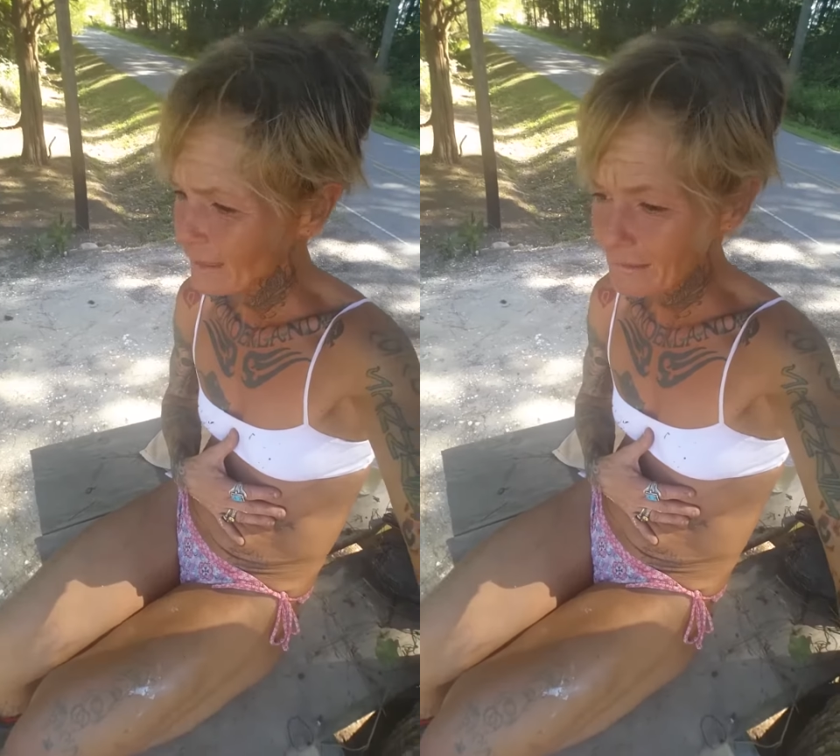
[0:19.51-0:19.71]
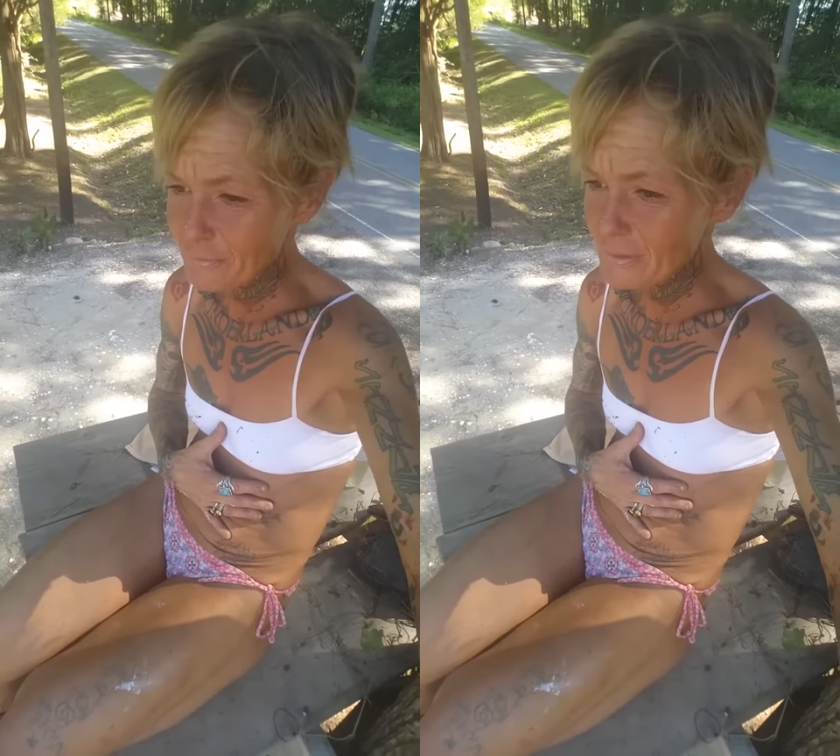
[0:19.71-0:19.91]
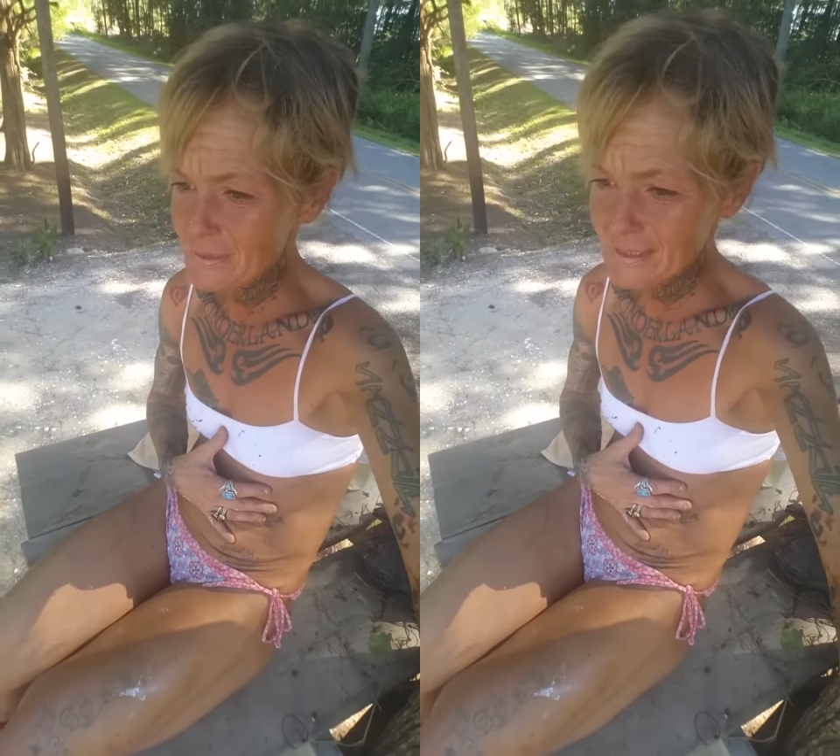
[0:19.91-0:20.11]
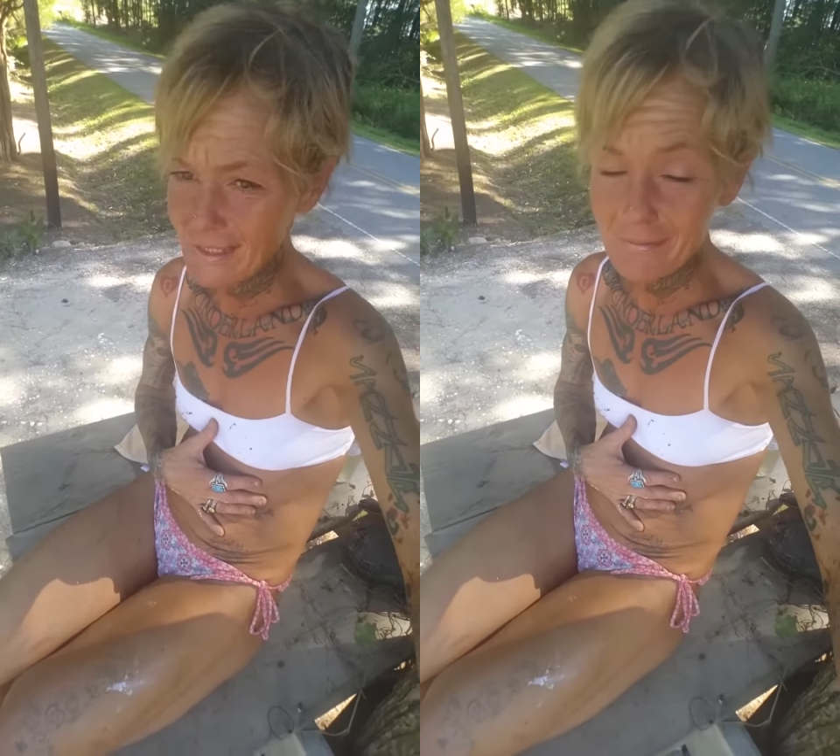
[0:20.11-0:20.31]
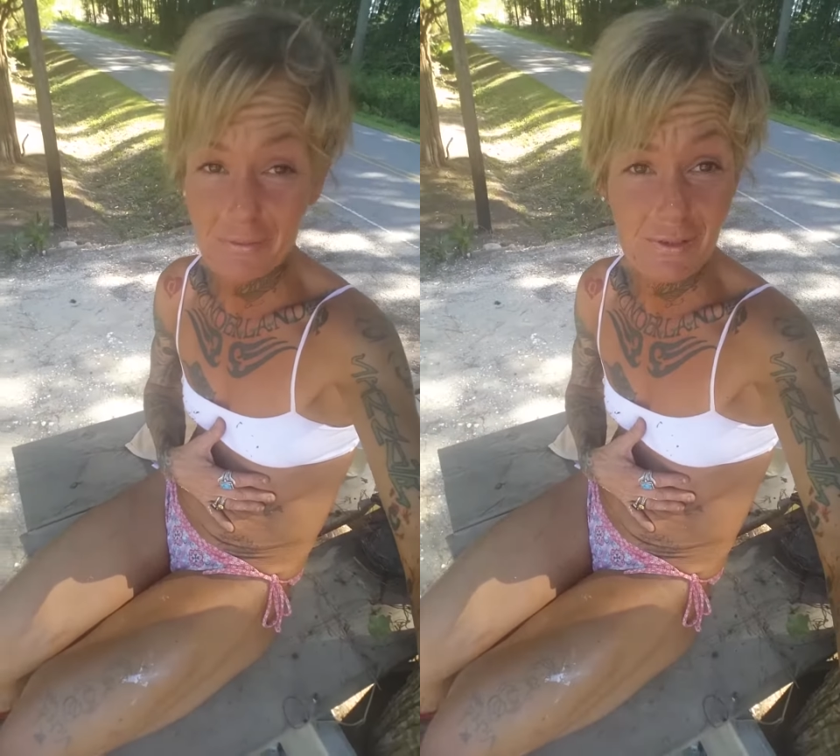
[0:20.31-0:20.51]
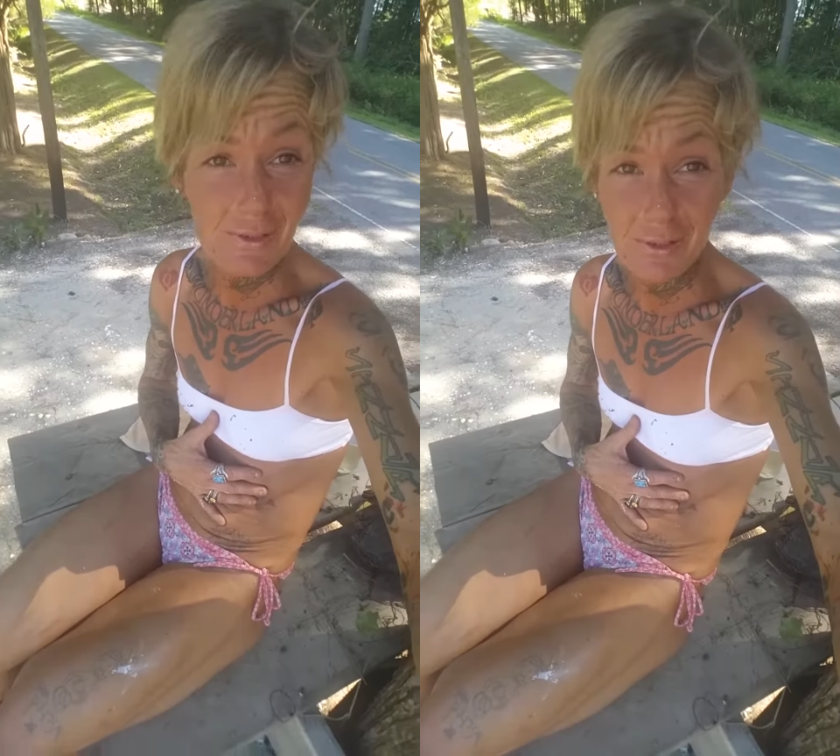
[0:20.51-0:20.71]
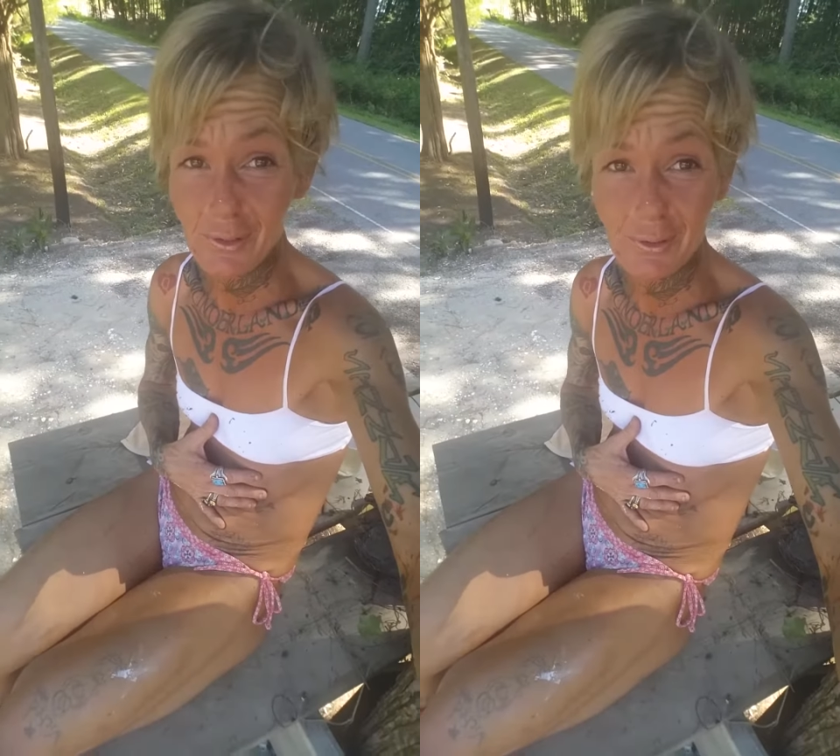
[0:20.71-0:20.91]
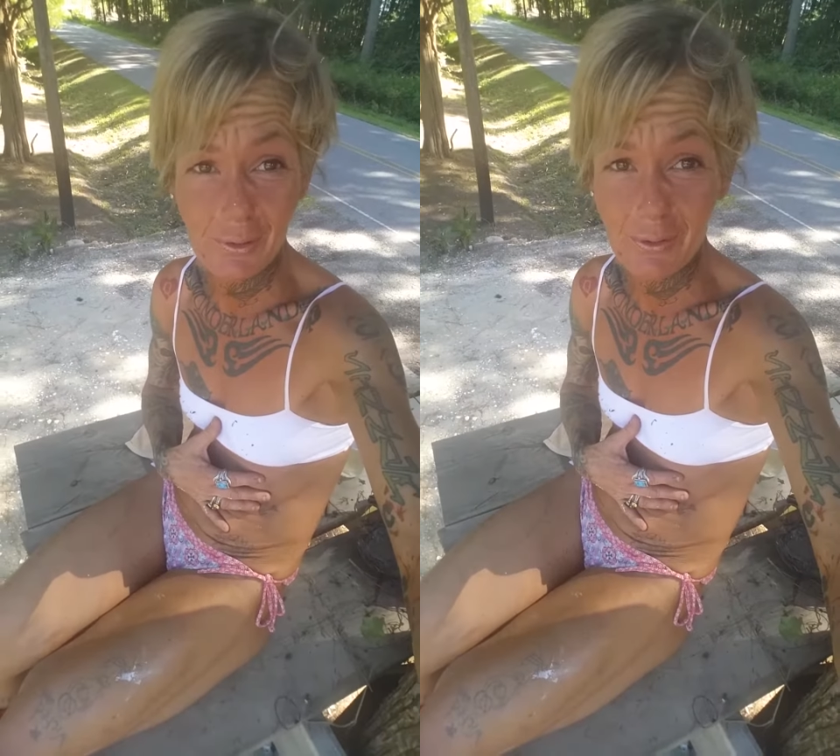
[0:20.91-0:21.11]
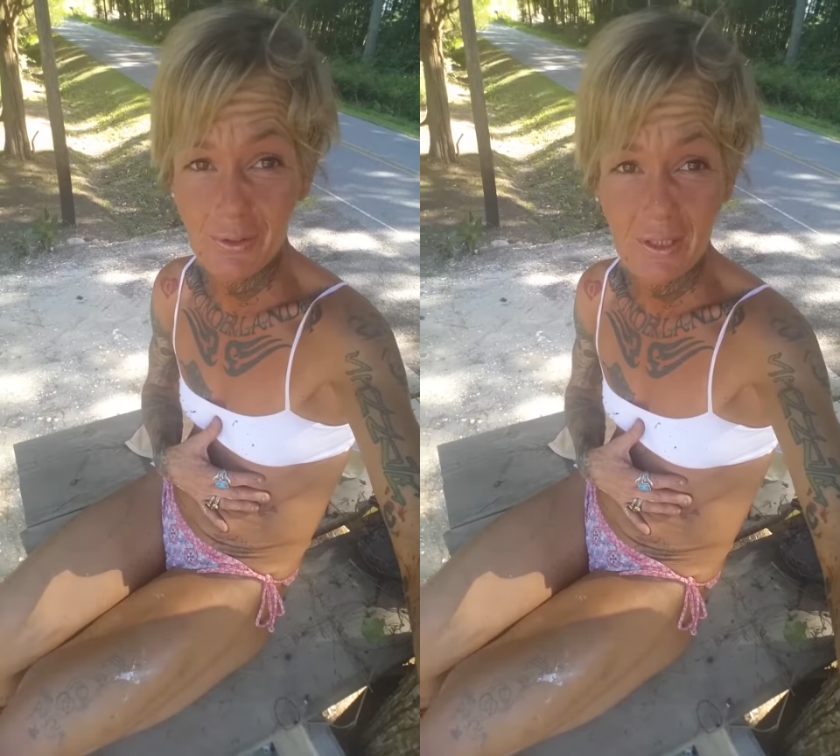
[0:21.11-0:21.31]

I feel safe and secure.